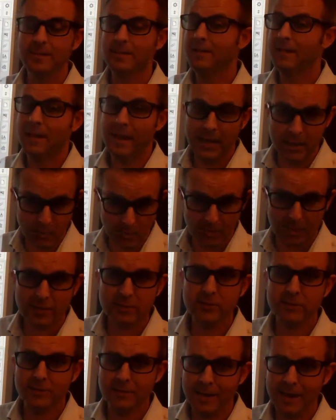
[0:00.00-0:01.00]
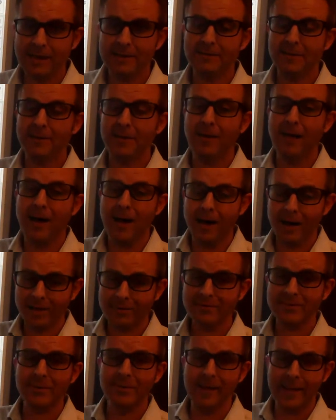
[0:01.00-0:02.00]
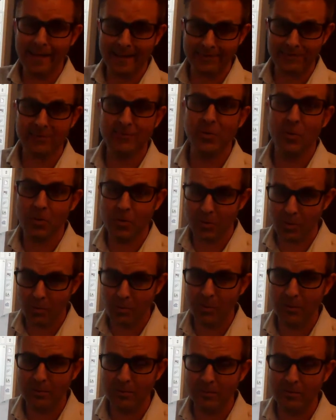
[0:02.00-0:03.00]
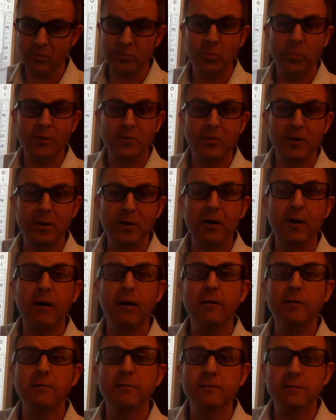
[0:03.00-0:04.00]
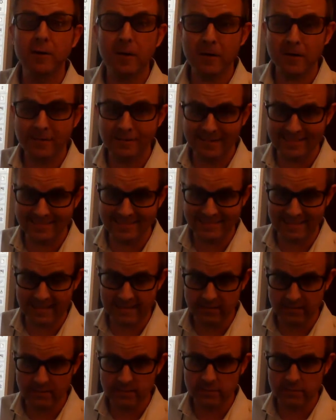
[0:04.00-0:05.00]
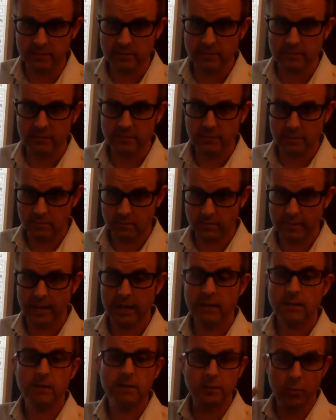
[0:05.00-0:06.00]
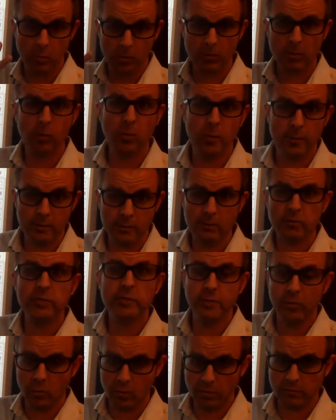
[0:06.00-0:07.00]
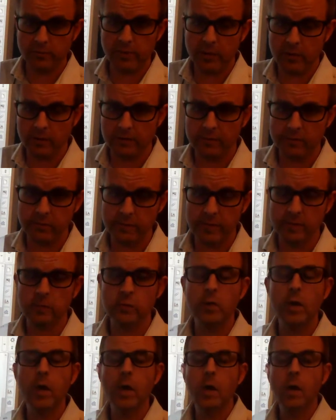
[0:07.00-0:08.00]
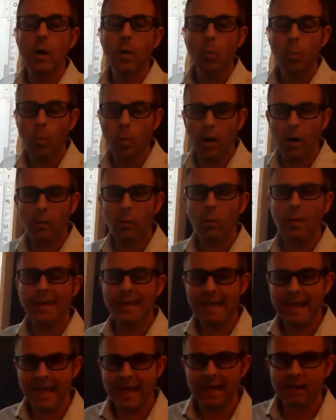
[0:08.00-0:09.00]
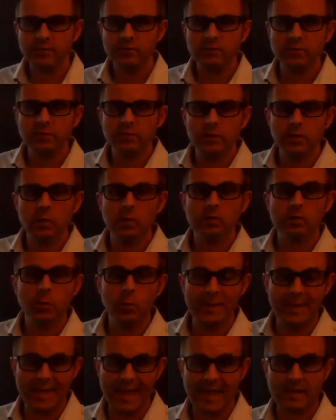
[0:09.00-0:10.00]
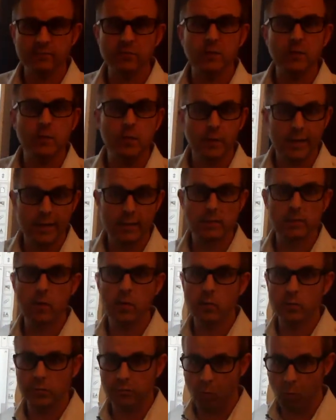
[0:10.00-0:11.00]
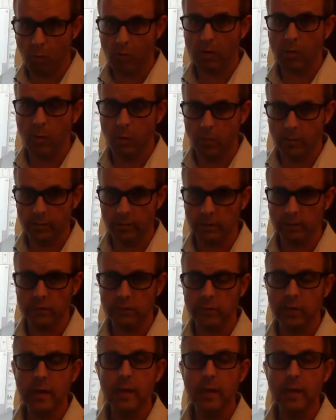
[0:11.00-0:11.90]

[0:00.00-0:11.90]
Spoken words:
A quadrilateral also has four corners, which are called vertices. Okay, the four corners, four vertices. What we have to do is we have to look at those four corners.